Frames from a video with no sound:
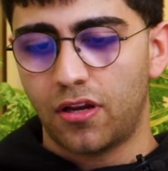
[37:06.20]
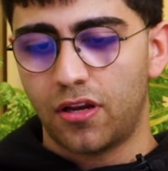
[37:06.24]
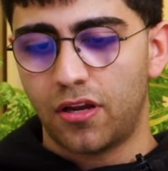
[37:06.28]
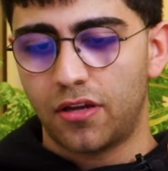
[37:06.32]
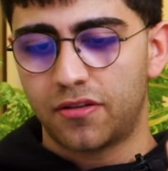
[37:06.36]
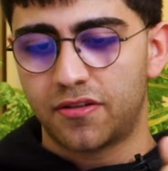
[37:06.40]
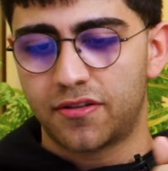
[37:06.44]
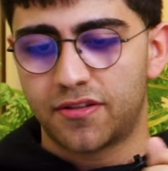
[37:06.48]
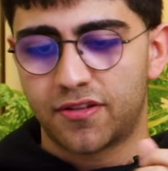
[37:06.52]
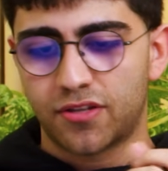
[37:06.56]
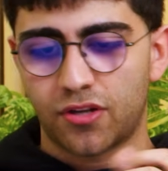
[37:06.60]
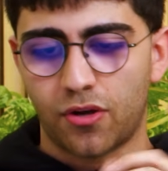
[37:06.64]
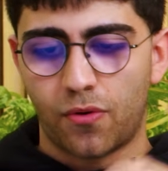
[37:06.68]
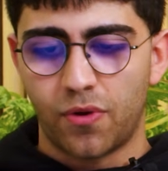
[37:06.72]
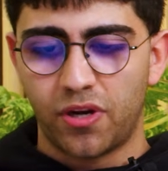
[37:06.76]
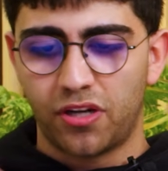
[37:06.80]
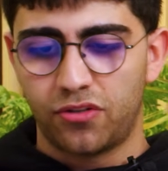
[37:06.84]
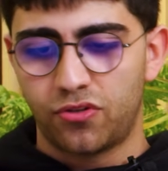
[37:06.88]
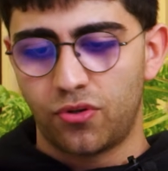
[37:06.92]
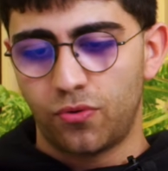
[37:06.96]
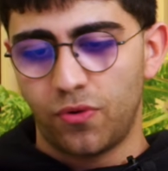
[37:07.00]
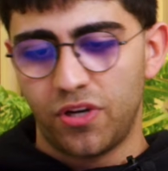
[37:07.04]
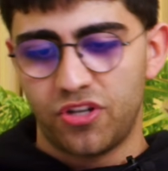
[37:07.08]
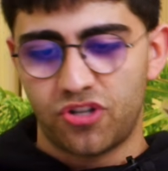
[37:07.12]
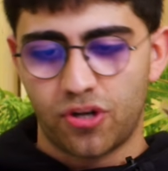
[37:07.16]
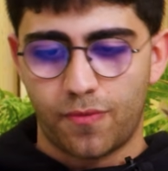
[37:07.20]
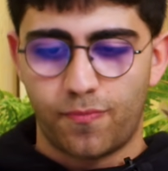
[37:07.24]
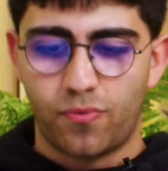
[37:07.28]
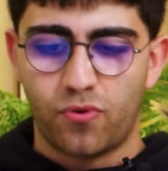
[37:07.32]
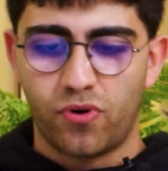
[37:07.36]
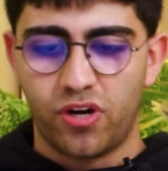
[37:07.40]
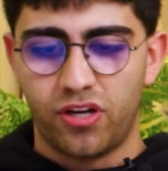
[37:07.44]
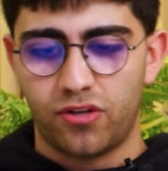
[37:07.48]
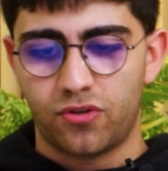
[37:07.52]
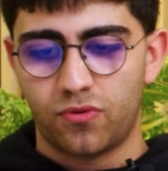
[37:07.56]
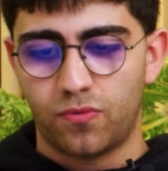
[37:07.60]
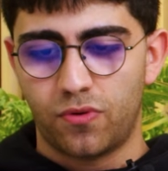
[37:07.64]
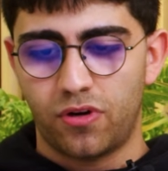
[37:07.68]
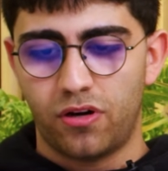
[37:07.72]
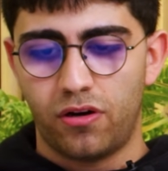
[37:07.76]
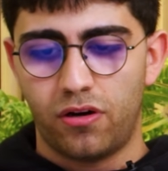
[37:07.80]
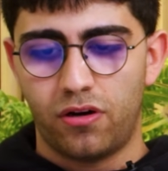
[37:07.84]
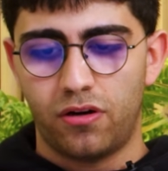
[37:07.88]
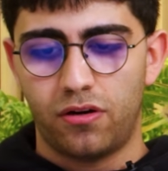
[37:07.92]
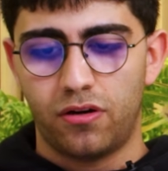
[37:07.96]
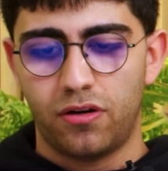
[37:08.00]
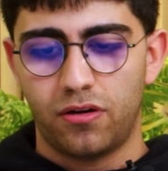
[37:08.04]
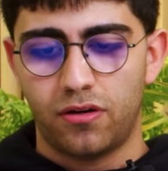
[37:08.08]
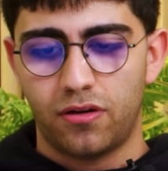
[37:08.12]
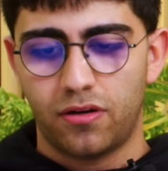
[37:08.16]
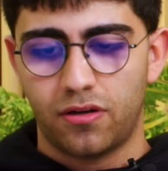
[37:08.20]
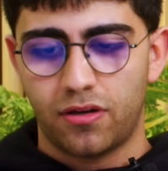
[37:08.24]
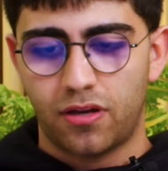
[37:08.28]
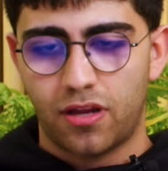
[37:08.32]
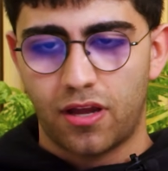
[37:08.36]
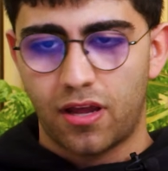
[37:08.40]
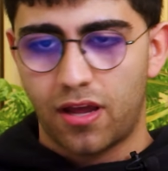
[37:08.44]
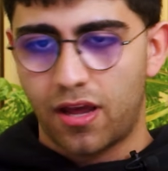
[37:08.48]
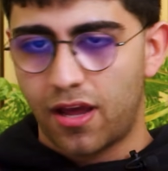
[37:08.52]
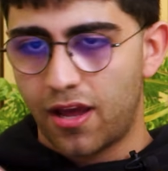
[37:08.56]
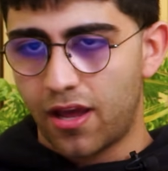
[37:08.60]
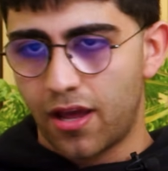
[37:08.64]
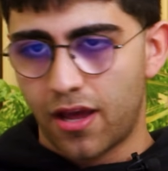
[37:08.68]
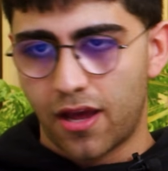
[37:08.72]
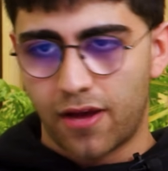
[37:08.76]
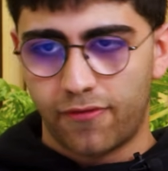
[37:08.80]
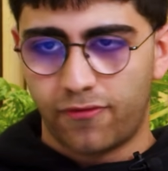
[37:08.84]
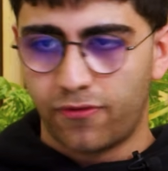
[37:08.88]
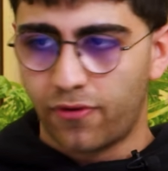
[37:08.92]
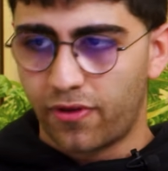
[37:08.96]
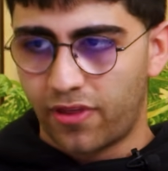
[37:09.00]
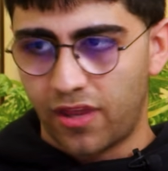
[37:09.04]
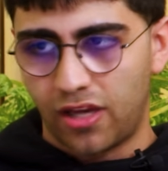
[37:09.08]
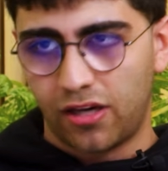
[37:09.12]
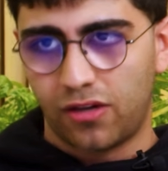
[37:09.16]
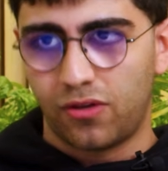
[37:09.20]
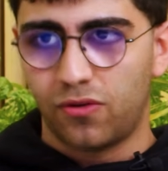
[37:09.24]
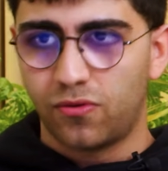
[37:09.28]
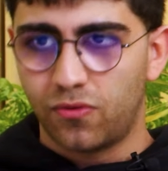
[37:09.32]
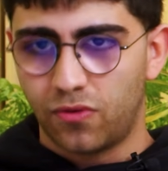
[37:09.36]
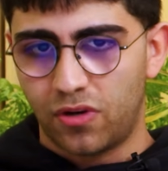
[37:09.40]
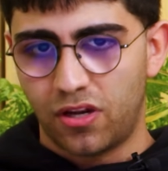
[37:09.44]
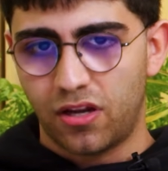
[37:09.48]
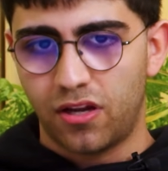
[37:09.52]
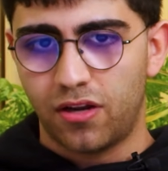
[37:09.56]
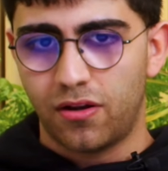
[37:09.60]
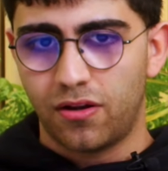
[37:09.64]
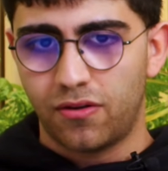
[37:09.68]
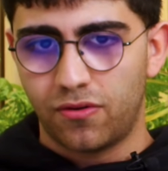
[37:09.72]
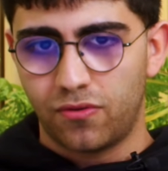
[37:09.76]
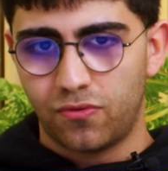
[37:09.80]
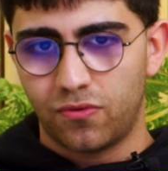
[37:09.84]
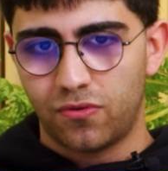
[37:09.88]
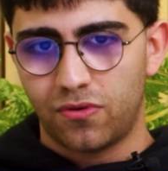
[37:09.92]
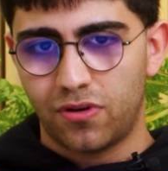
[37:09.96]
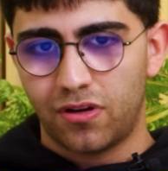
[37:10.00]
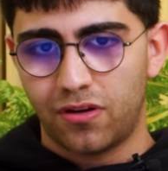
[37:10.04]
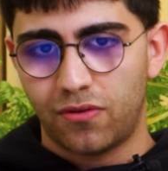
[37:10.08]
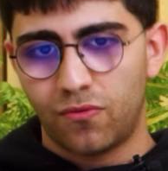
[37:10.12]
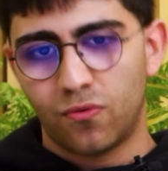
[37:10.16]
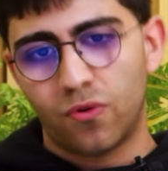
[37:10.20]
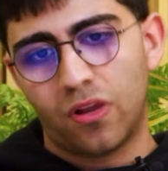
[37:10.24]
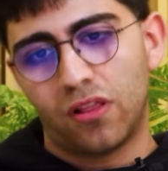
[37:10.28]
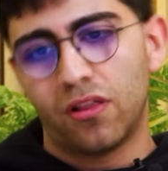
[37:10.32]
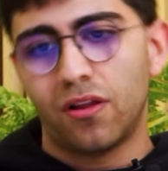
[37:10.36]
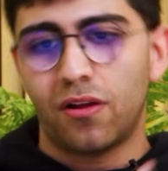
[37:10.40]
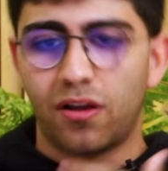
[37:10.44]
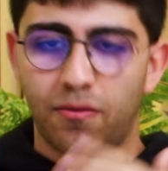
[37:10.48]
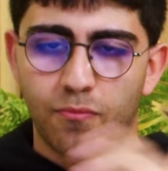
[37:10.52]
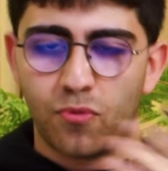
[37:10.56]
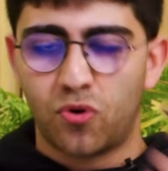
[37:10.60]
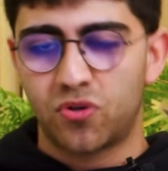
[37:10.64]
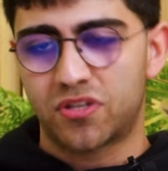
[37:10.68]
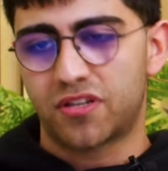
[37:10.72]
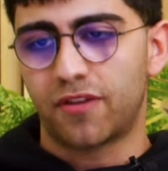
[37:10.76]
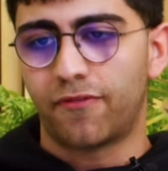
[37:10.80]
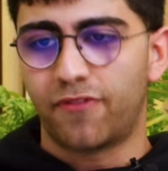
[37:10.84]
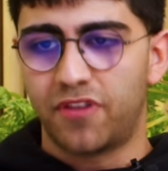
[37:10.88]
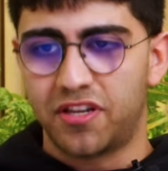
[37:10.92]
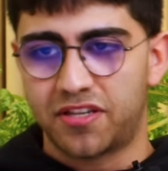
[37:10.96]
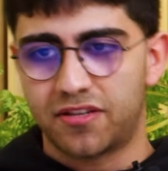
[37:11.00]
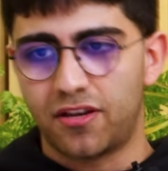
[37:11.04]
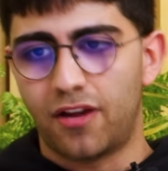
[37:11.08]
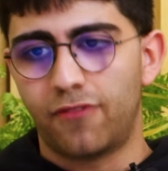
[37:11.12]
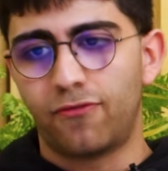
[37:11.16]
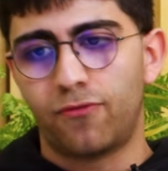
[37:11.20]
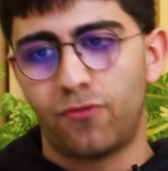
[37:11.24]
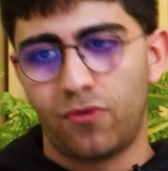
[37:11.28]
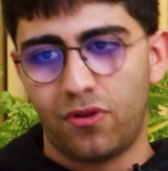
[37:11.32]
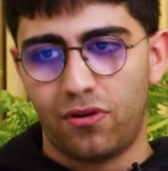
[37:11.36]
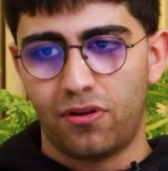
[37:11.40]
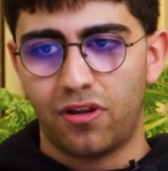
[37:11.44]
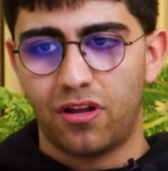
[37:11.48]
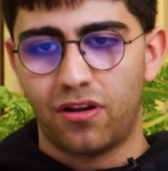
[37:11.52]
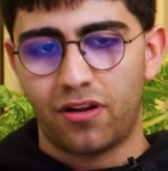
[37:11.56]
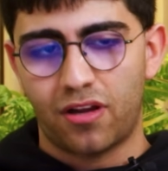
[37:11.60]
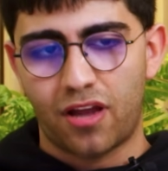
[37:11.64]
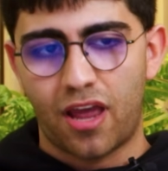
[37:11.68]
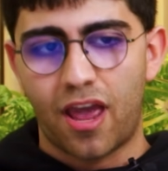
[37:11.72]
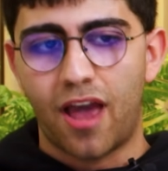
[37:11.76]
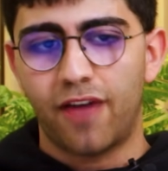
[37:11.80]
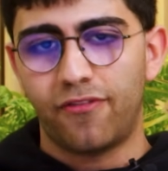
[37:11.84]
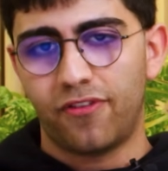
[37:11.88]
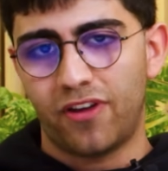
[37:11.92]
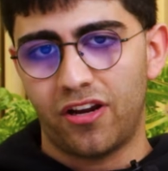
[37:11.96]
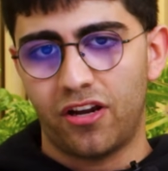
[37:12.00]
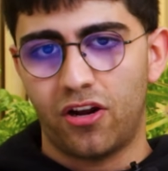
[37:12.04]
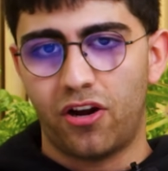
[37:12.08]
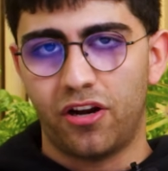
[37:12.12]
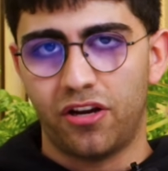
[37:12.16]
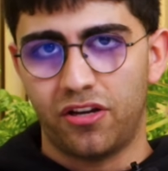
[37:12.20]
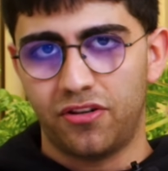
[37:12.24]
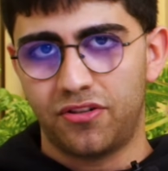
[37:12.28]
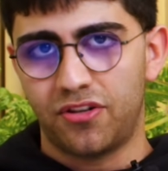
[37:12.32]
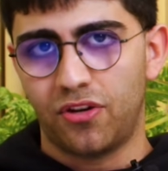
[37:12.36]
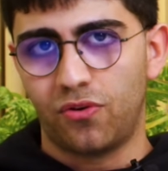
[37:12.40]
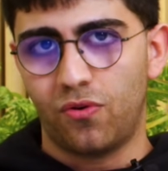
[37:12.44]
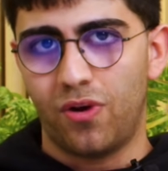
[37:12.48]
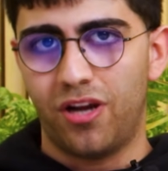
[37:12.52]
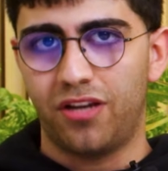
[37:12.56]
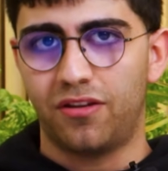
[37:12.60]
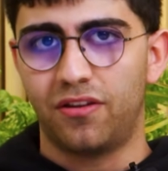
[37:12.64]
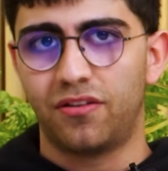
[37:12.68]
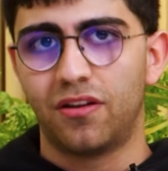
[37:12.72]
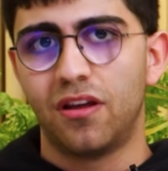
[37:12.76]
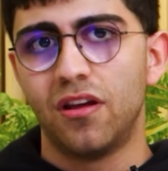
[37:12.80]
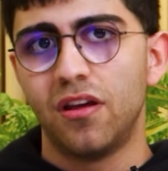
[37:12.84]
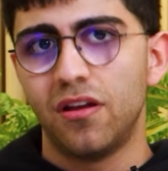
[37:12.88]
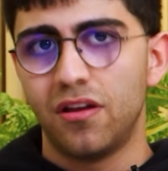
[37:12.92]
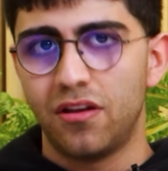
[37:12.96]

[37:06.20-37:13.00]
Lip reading: it's going to reach a point where everything, well, most of the stuff will have AI integrated.